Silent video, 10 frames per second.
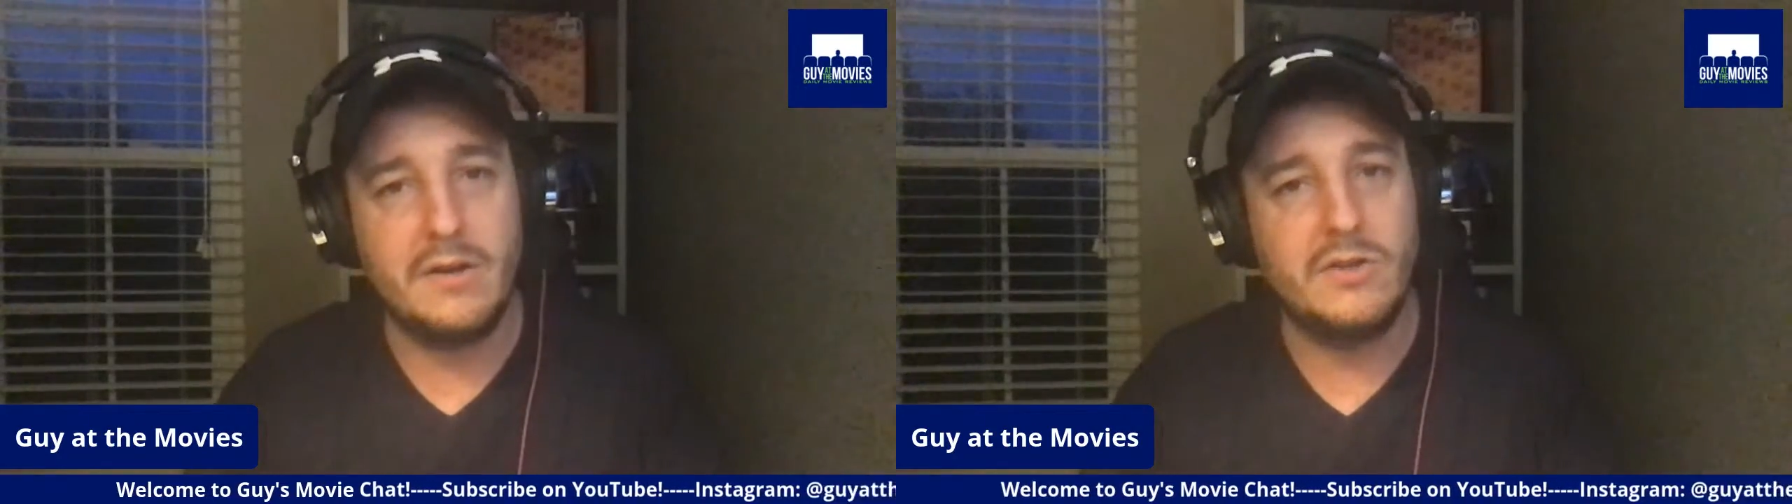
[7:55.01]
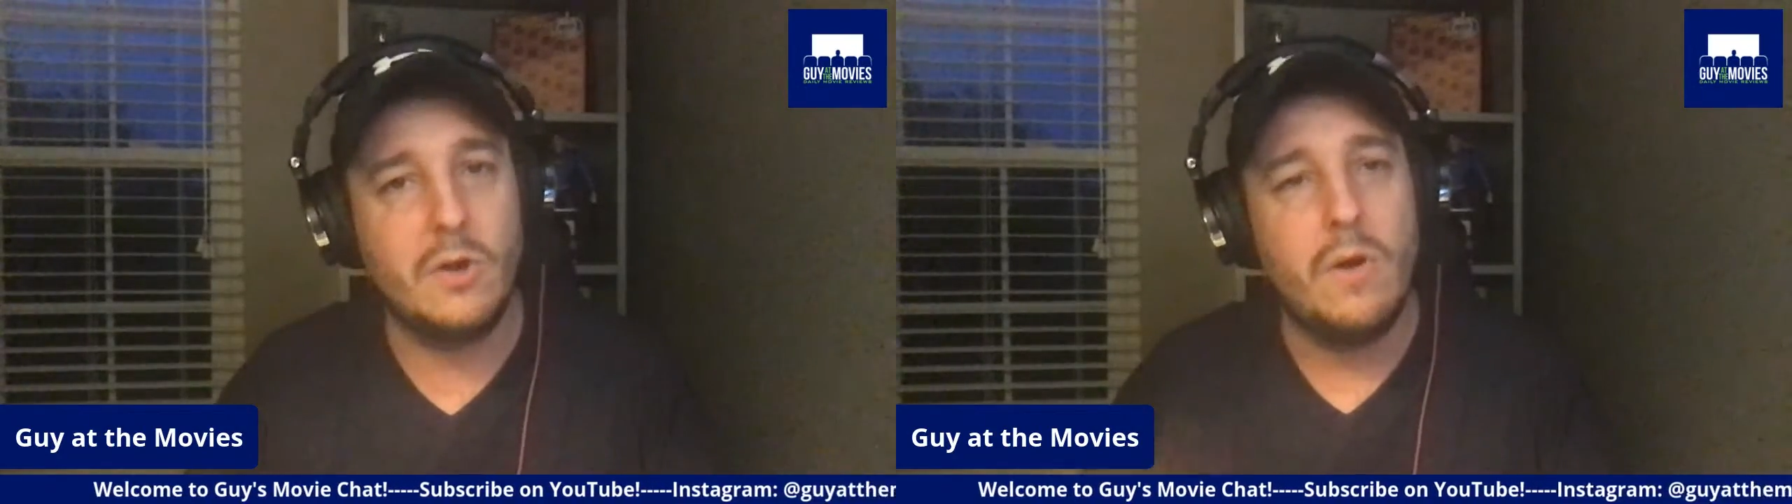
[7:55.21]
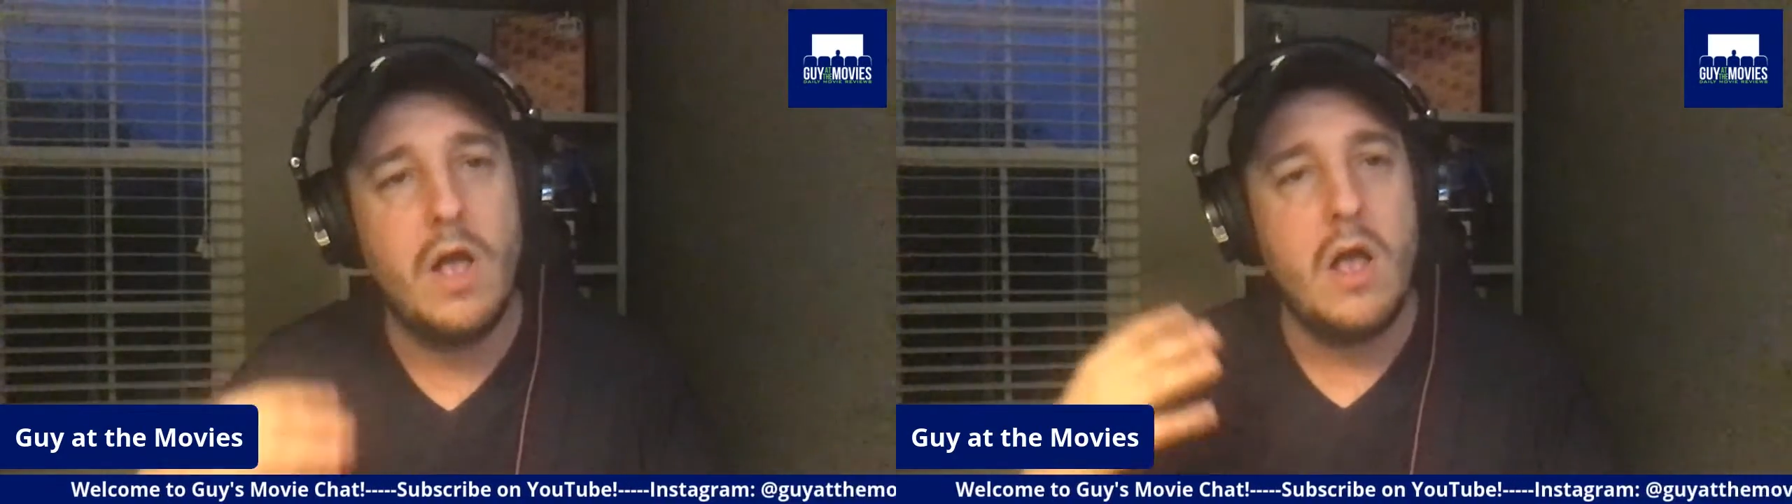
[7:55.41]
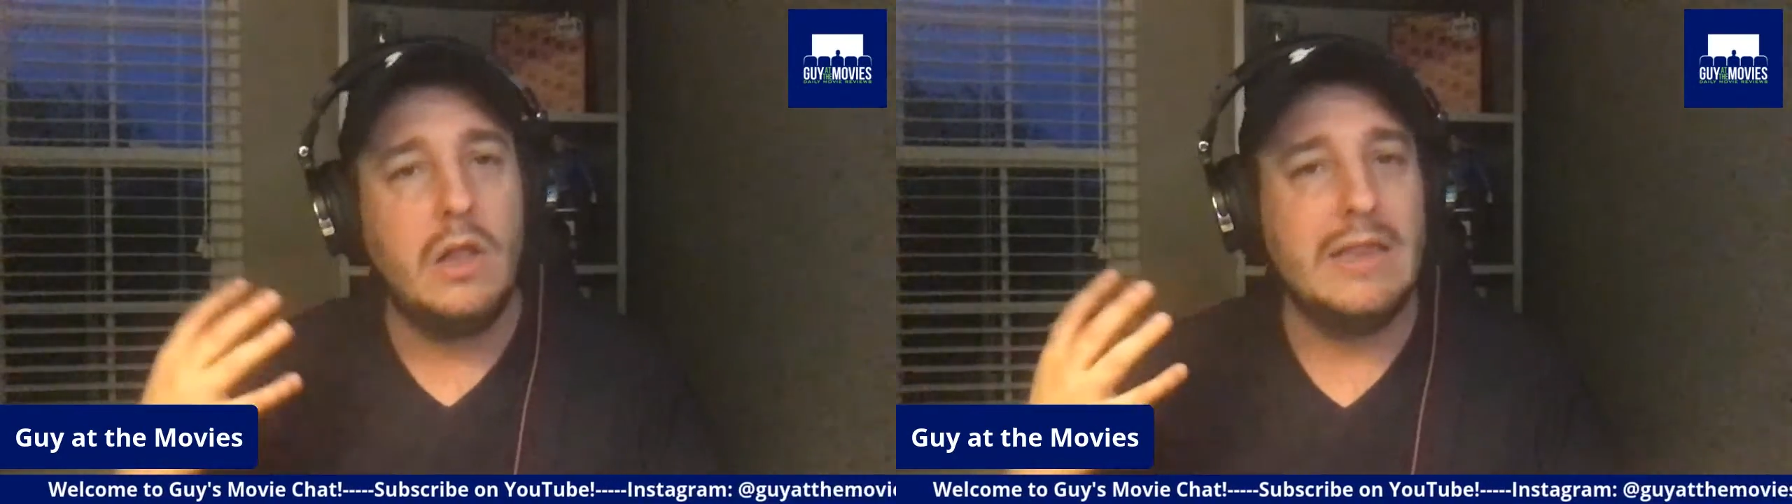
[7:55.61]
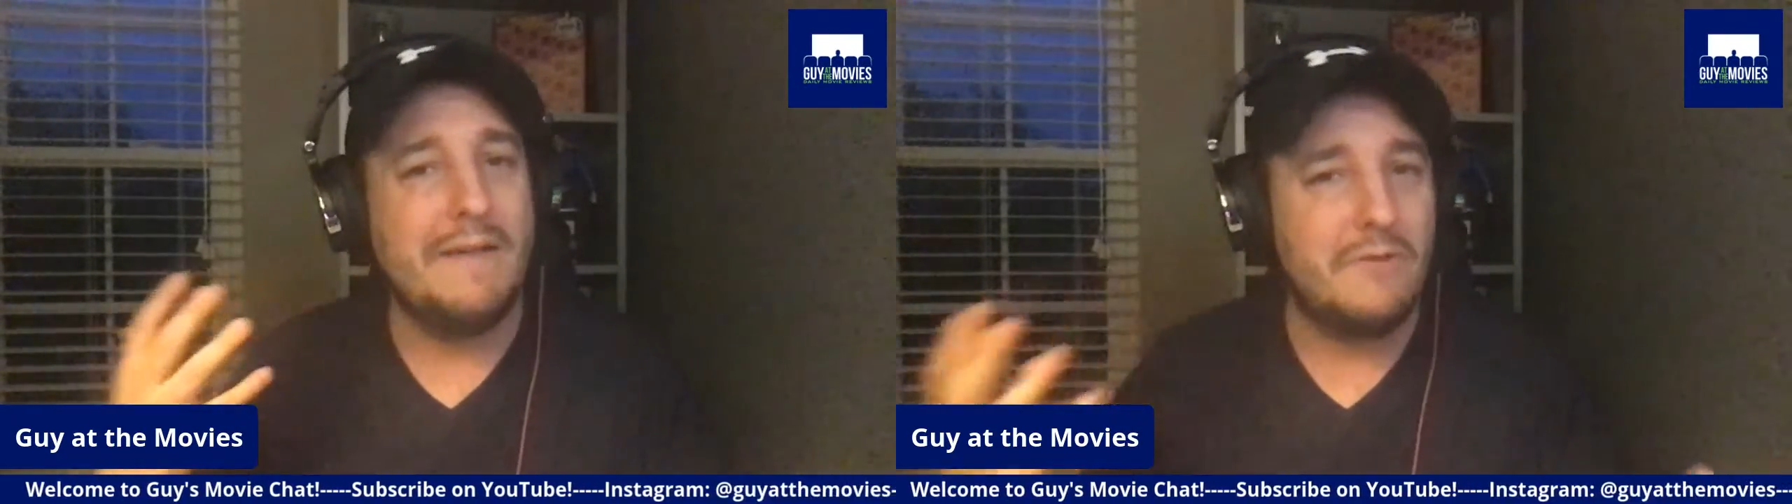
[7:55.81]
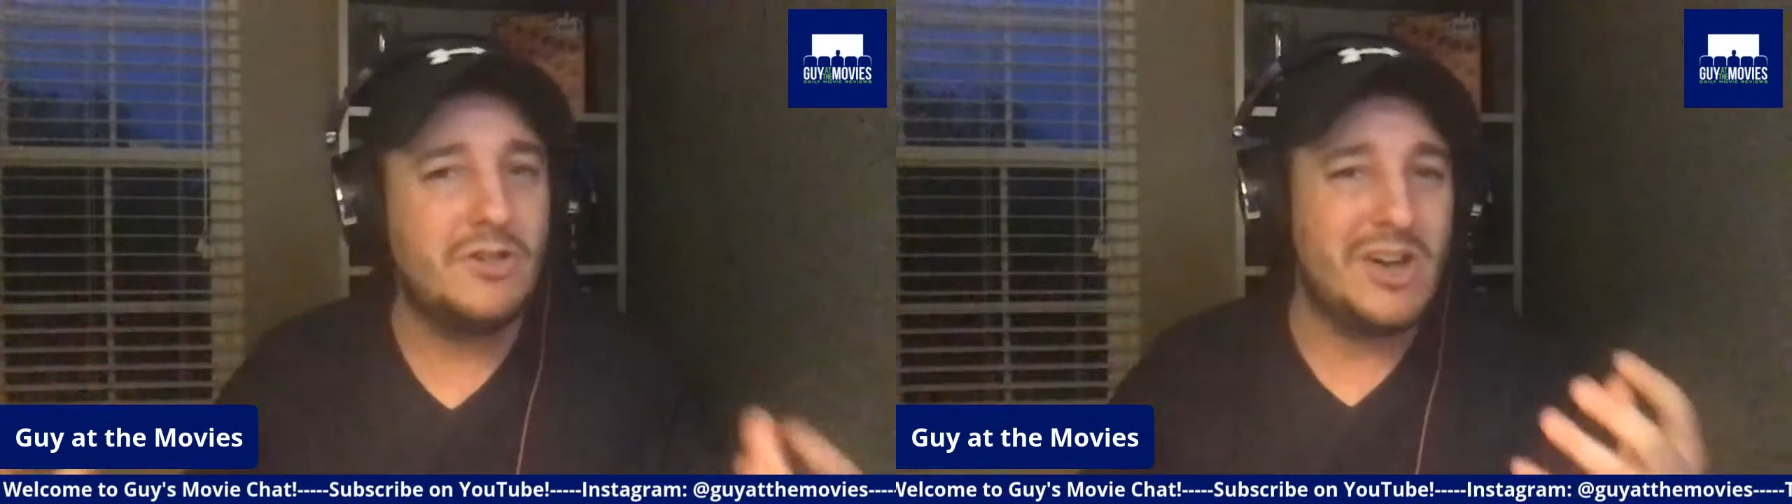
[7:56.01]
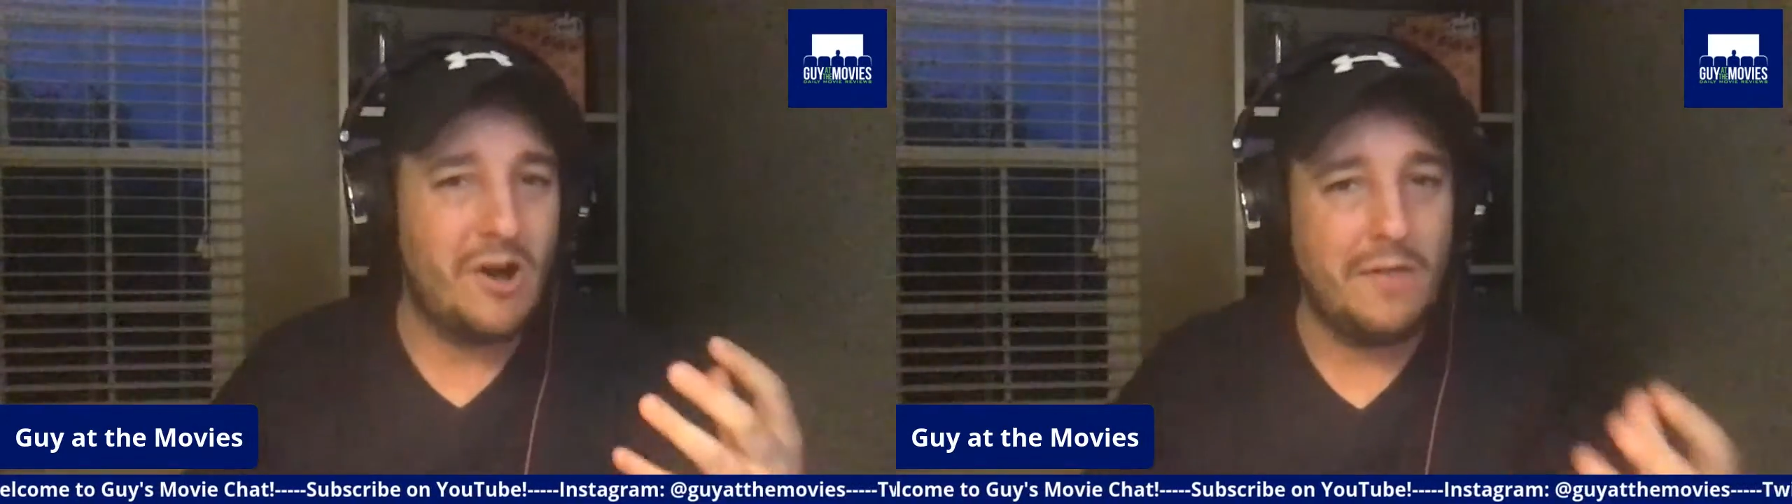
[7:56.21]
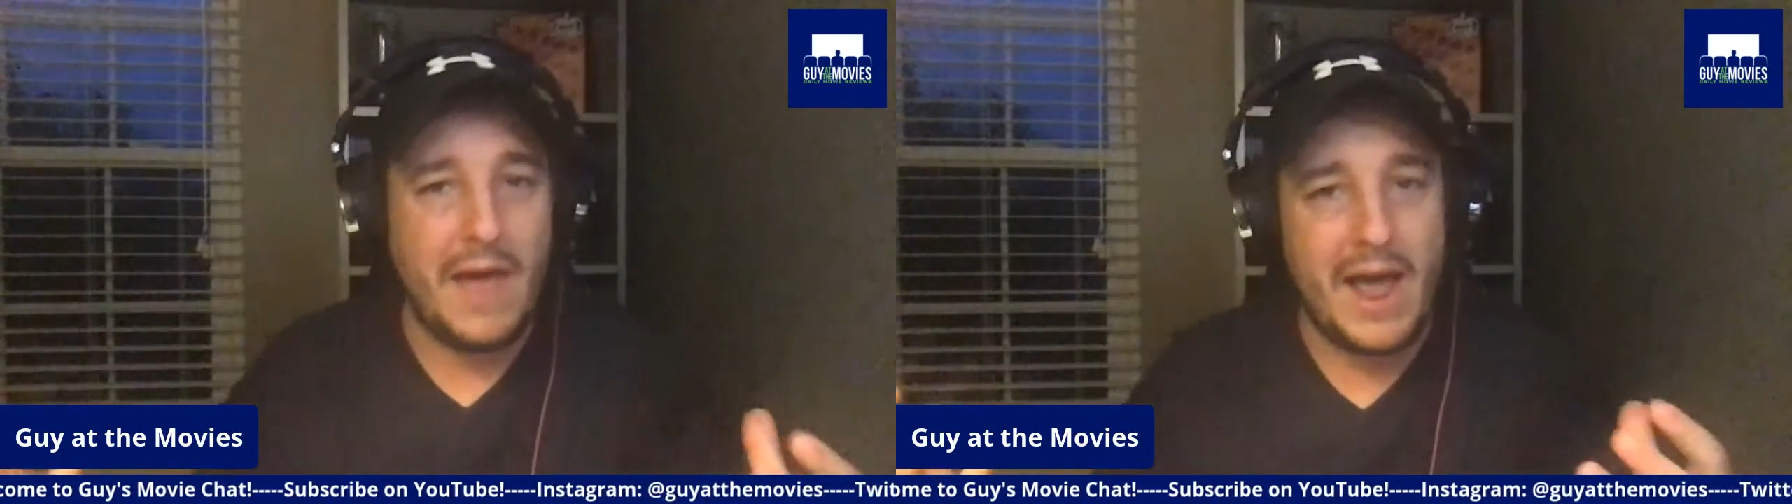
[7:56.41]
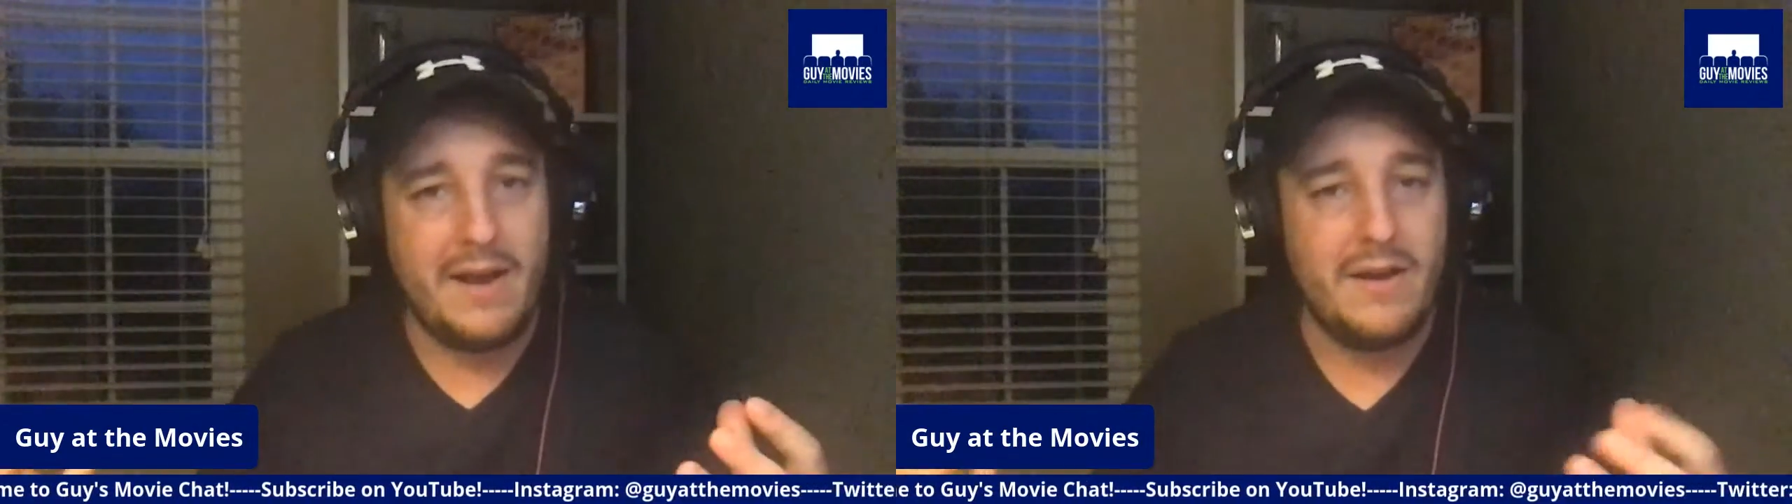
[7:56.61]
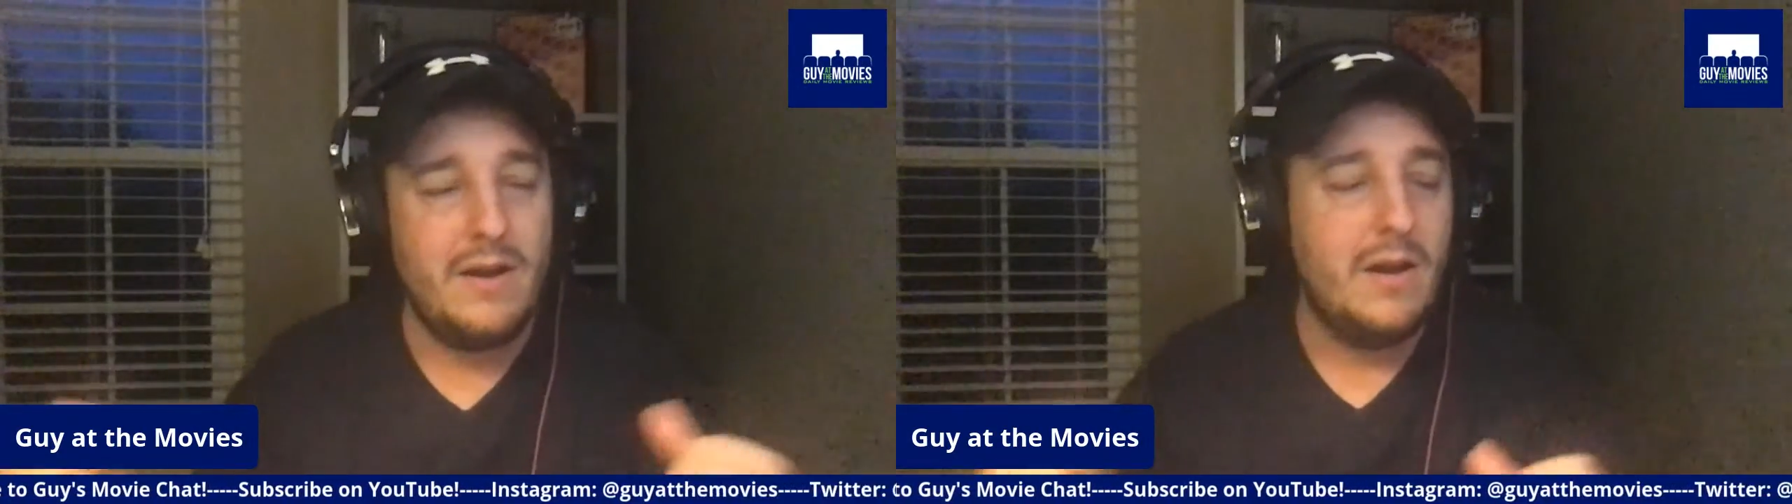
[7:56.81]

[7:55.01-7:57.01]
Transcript: So leveraging all that,